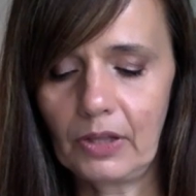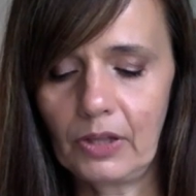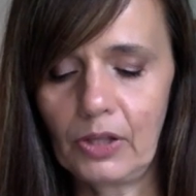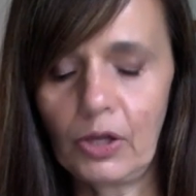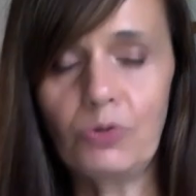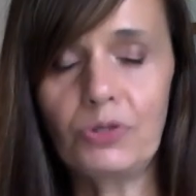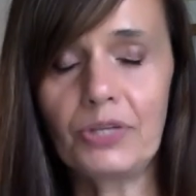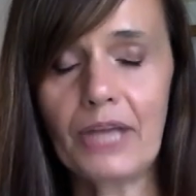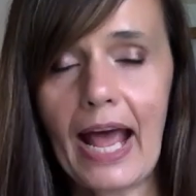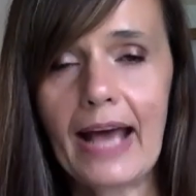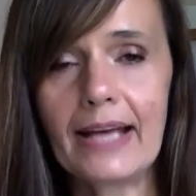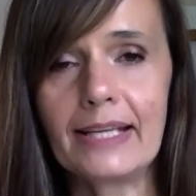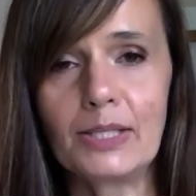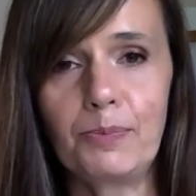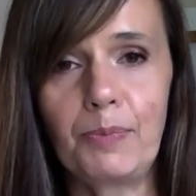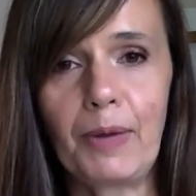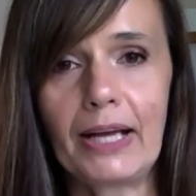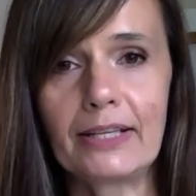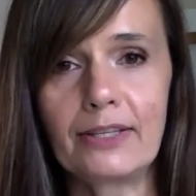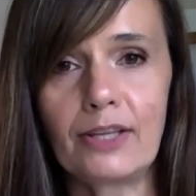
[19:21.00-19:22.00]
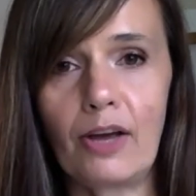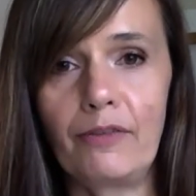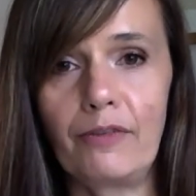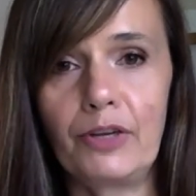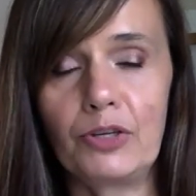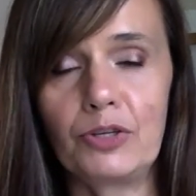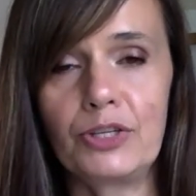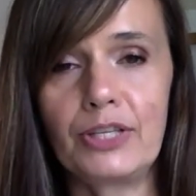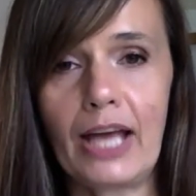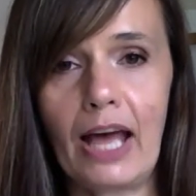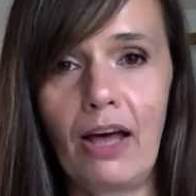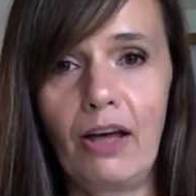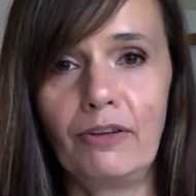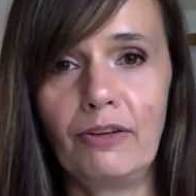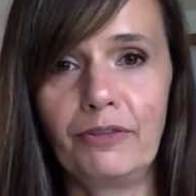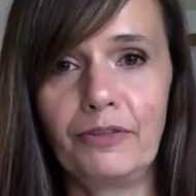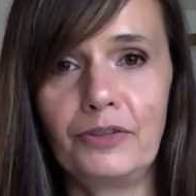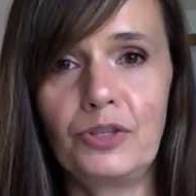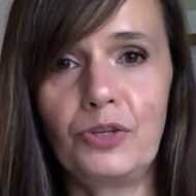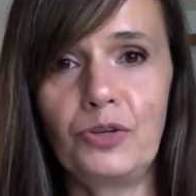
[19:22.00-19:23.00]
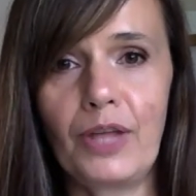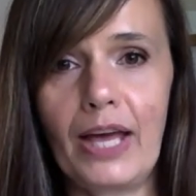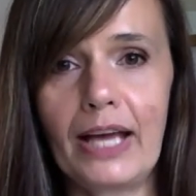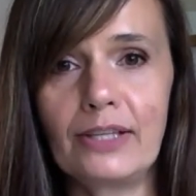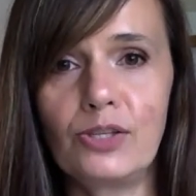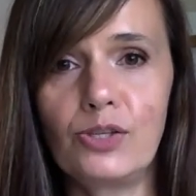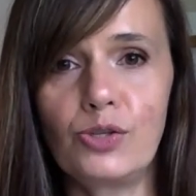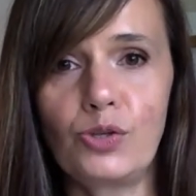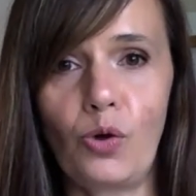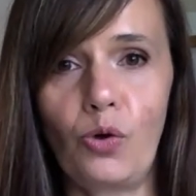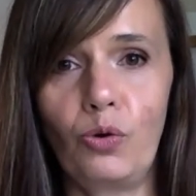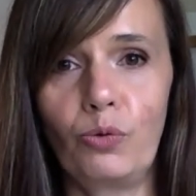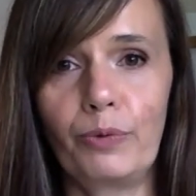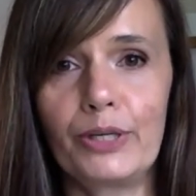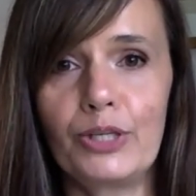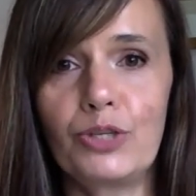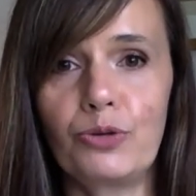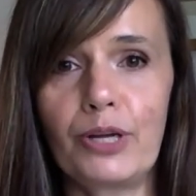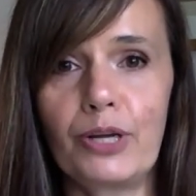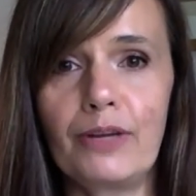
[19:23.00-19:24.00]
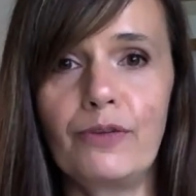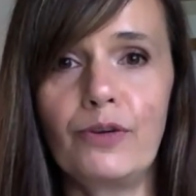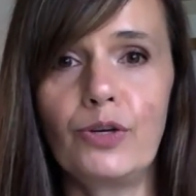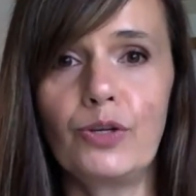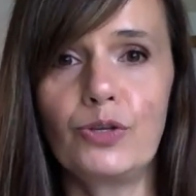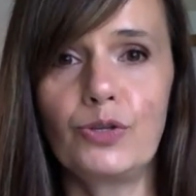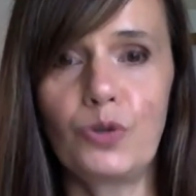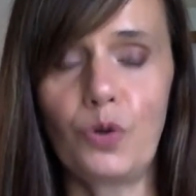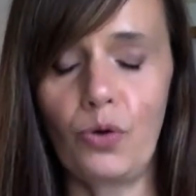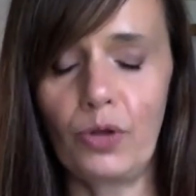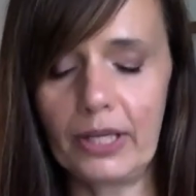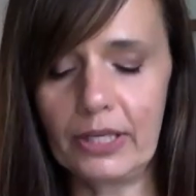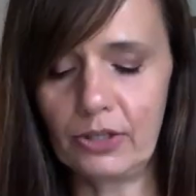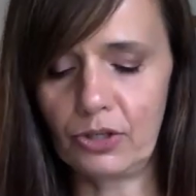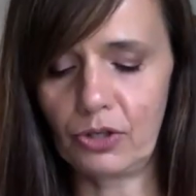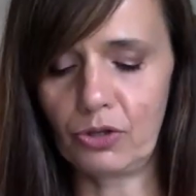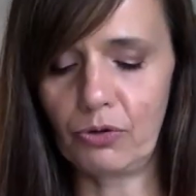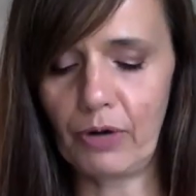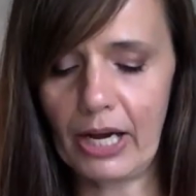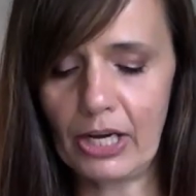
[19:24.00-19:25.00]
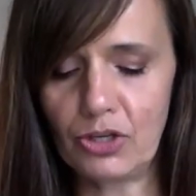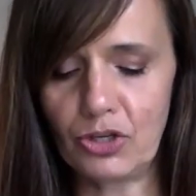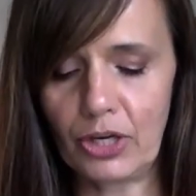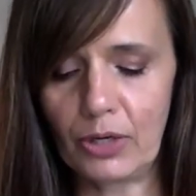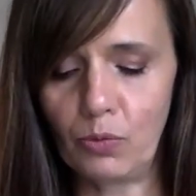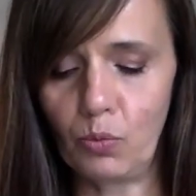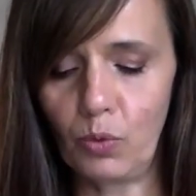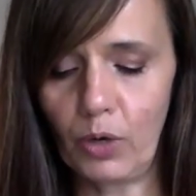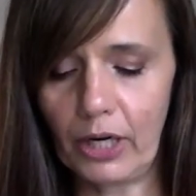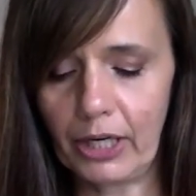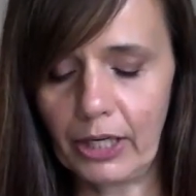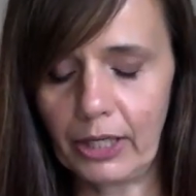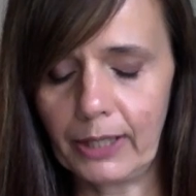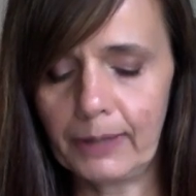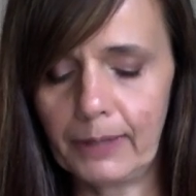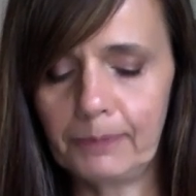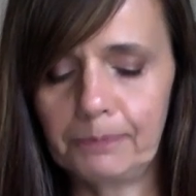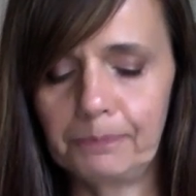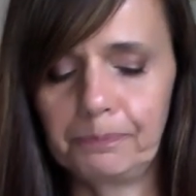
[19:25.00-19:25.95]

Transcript: those aspects of yourself, do that soul retrieval, soul integration work.